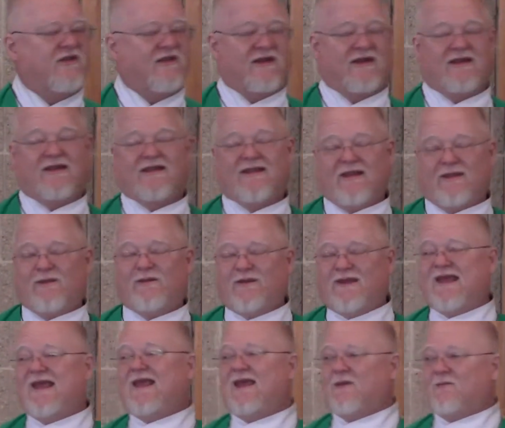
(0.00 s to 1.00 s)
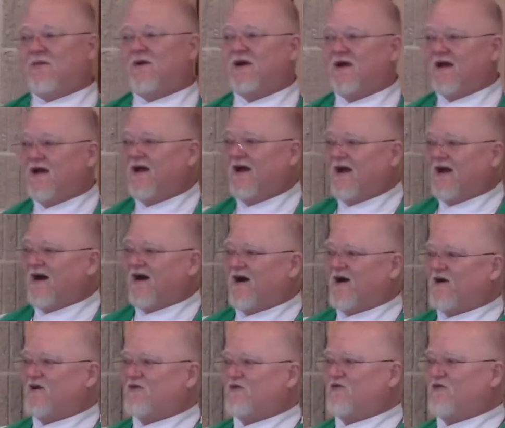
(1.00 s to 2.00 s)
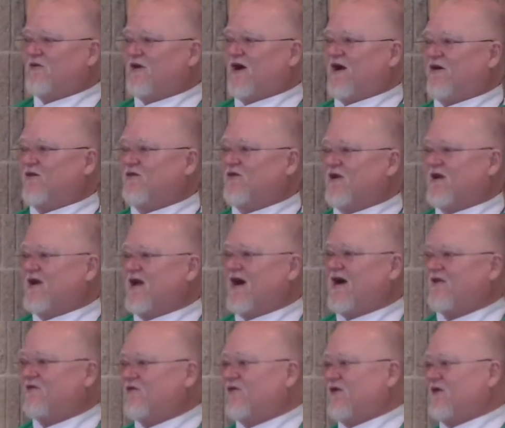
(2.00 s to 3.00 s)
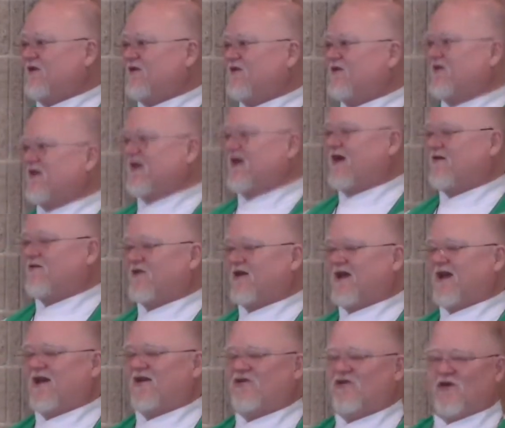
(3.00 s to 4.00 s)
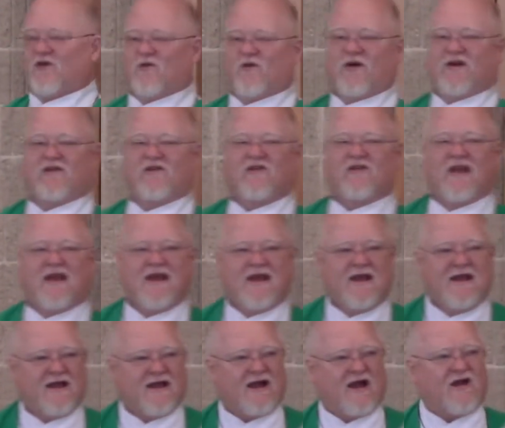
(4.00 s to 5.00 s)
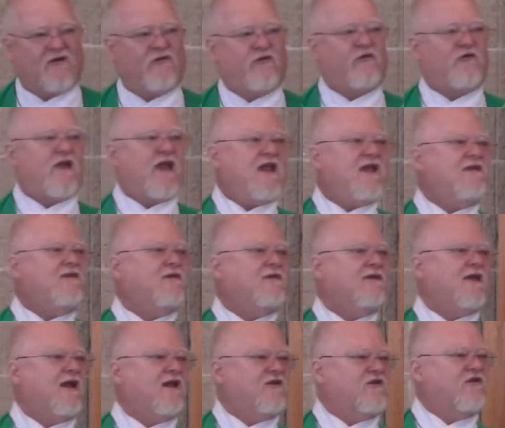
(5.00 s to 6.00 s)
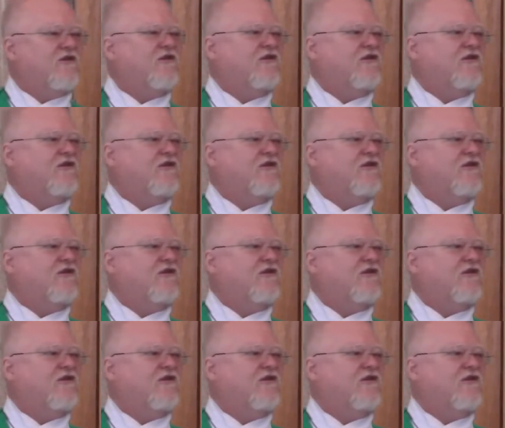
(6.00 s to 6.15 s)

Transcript: The theme of the conference, the convocation, was faith and